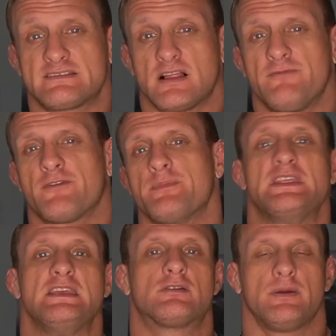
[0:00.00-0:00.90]
clip from
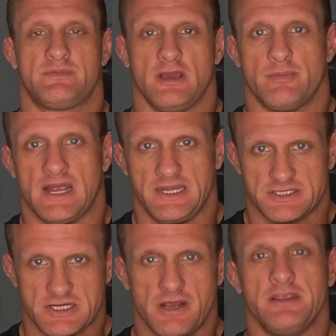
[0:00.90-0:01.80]
the Crypto Mining
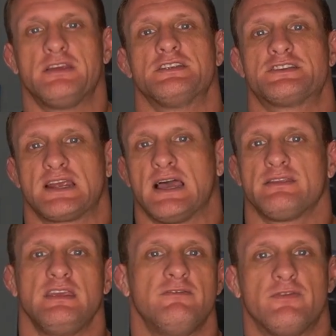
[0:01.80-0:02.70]
Show. You can check out
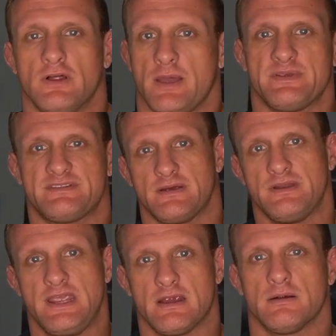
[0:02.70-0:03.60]
the full episode
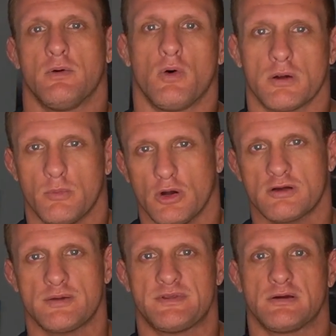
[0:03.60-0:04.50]
here or more
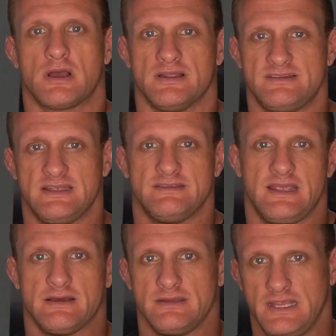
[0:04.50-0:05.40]
crypto content
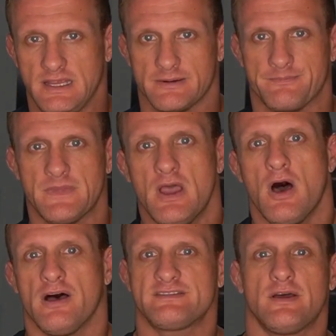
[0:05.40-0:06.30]
down here.
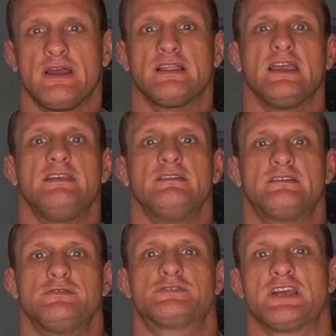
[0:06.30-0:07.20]
Also, I'd like you
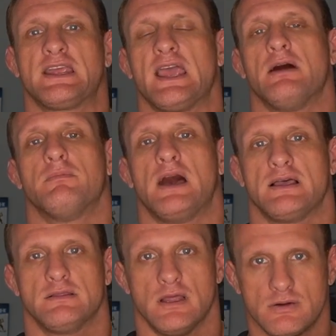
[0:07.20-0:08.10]
to check out my
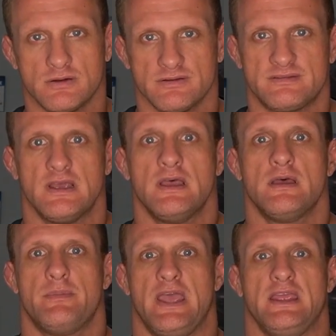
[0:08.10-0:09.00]
locals
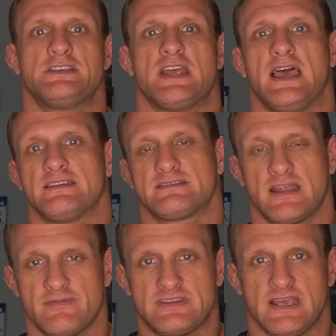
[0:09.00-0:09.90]
page at
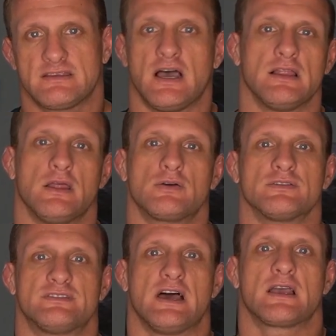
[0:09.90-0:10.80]

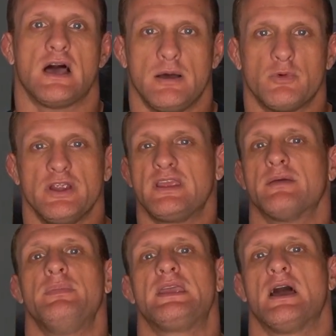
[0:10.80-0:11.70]
sonofatech.locals.com where you can
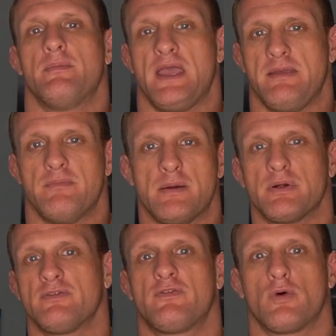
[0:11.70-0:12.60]
become a
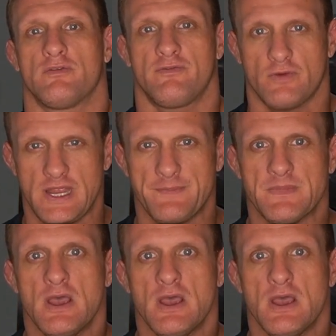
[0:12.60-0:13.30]
member for free